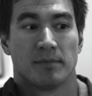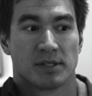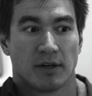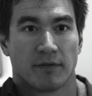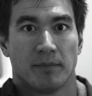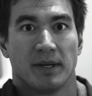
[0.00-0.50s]

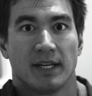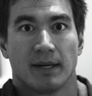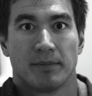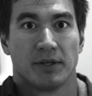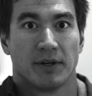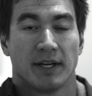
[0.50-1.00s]
So for me,
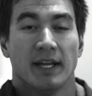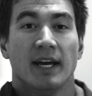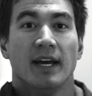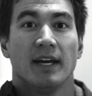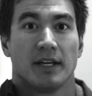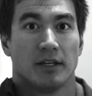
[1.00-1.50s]
I'm doing
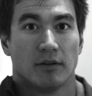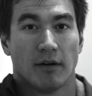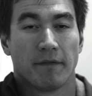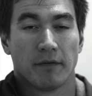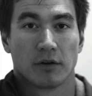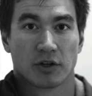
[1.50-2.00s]
a
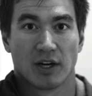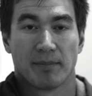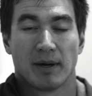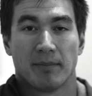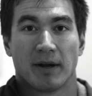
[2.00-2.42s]
full grip on